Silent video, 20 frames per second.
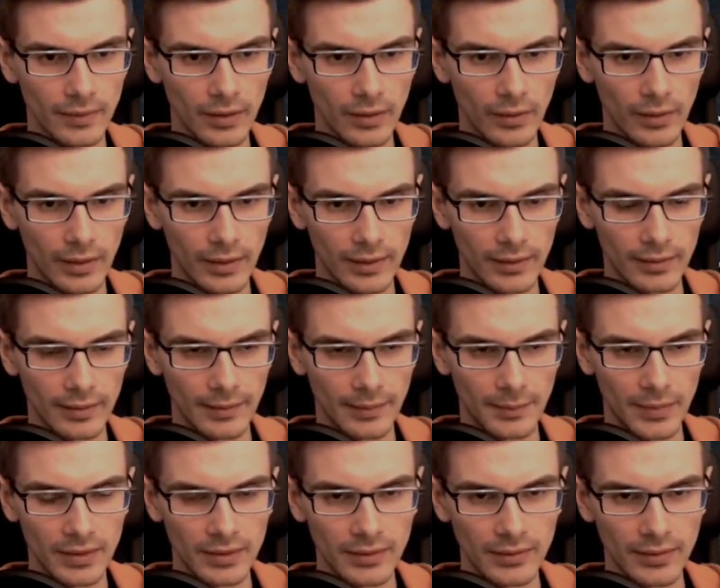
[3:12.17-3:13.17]
Oh, okay.
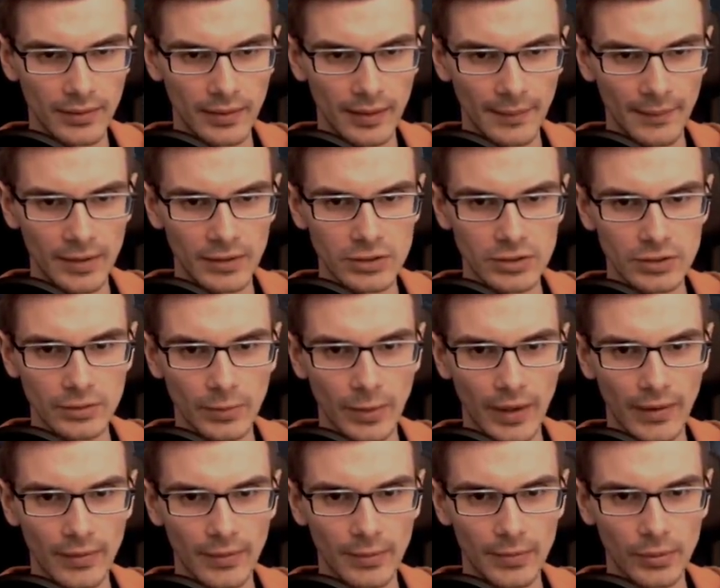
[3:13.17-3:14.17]
Apparently, I'm not sure
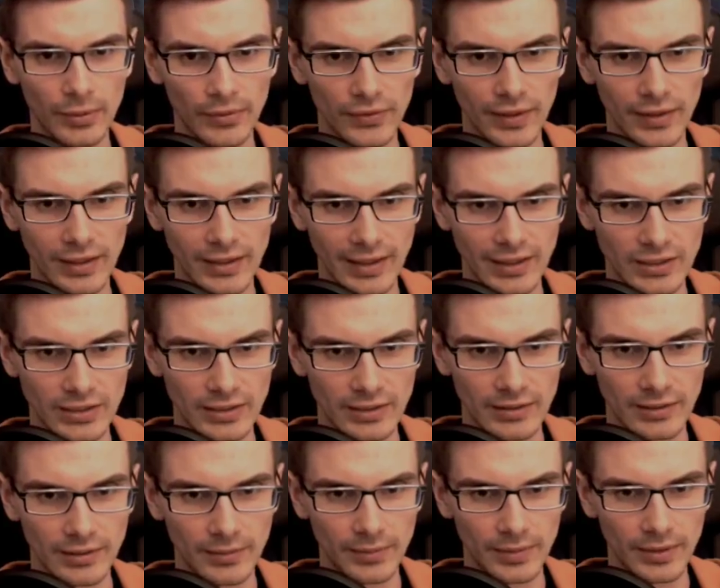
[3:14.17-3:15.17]
when the pools actually
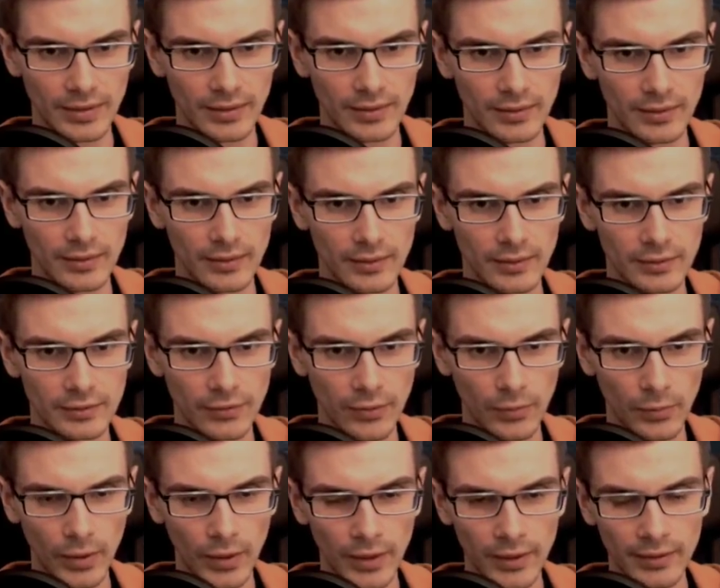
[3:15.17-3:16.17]
disappear. So the
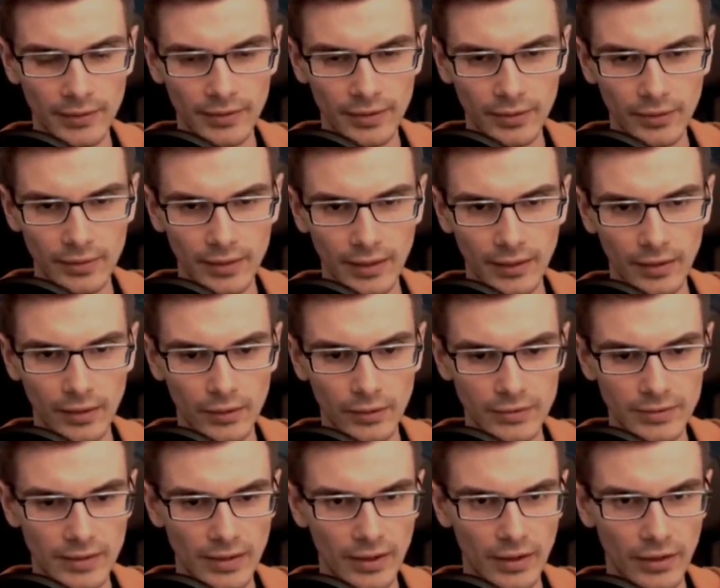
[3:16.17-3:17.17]
1 on its own
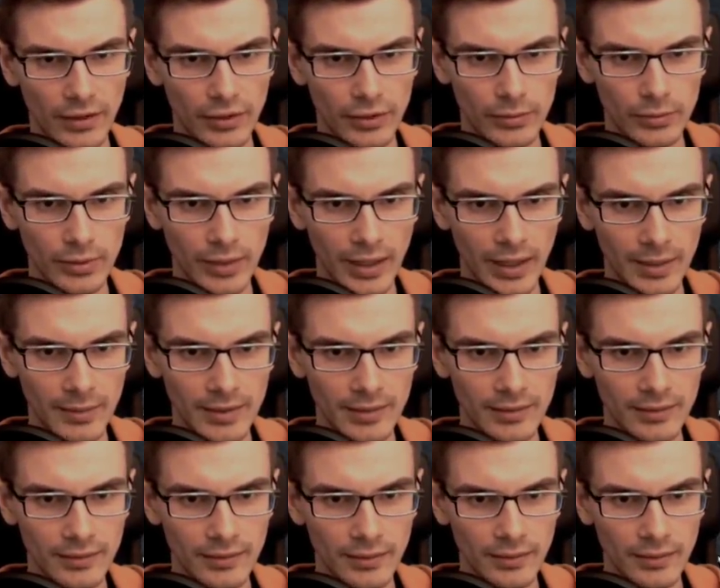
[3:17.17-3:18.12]
goes through enemies.